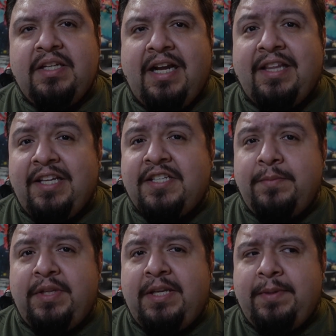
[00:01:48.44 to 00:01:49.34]
I think some
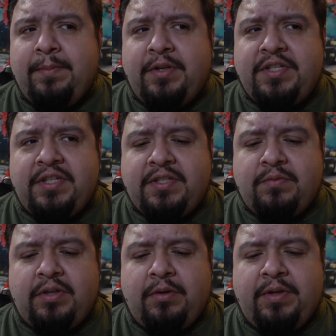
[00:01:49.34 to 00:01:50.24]
eBay merchants
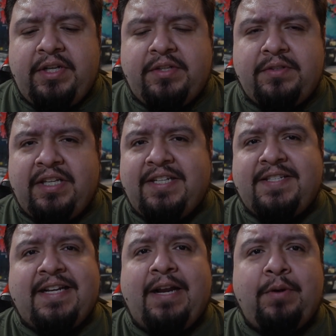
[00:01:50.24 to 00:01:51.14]
were already like
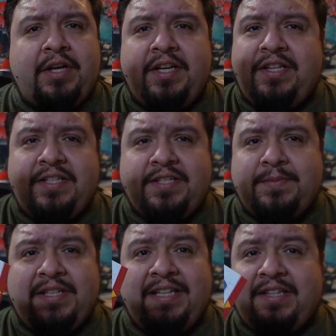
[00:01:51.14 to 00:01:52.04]
skyrocketing this up
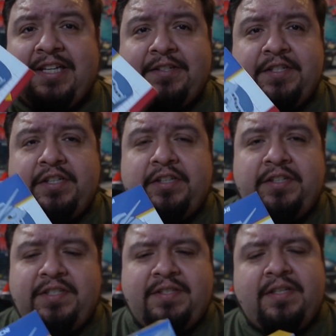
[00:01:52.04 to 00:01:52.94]
to like
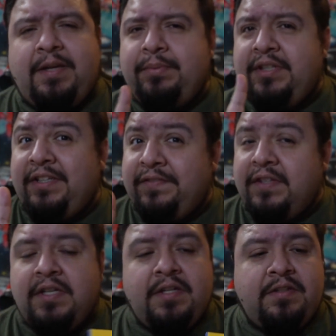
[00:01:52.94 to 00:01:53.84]
$1,000, I believe.
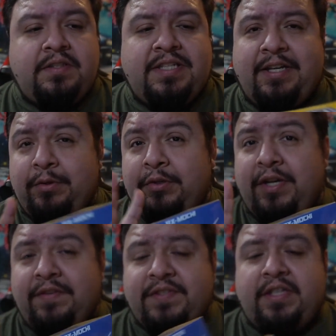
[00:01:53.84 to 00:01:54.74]
Take it with a
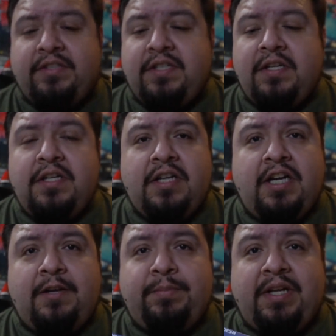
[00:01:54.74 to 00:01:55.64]
grain of salt.
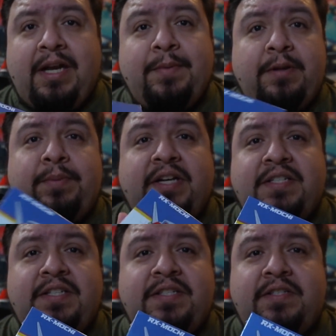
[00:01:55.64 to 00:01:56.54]
But I'm gonna unbox
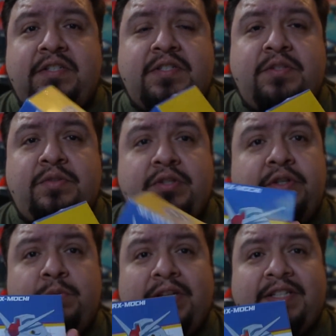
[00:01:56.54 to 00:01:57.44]
this just to show
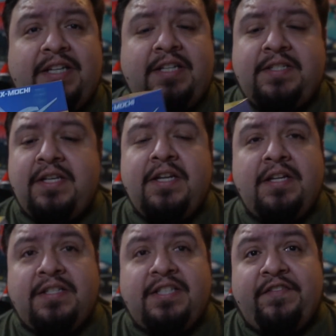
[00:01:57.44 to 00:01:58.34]
you what it does,
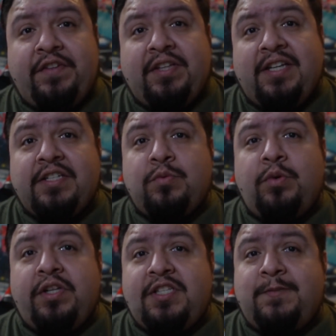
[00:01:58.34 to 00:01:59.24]
see if you think it's
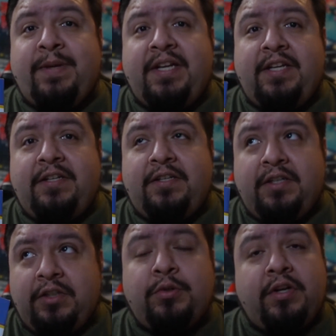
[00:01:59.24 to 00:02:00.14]
worth spending a
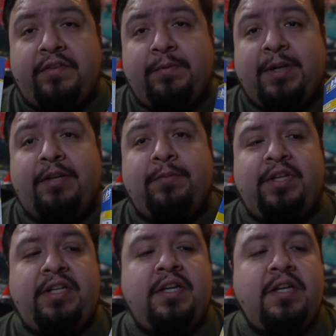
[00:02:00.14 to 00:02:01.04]
lucrative amount of
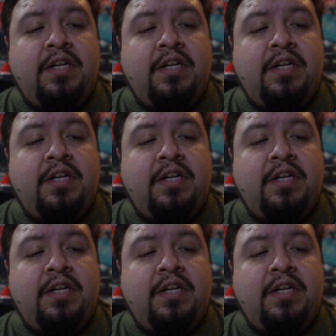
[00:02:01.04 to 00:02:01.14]
money.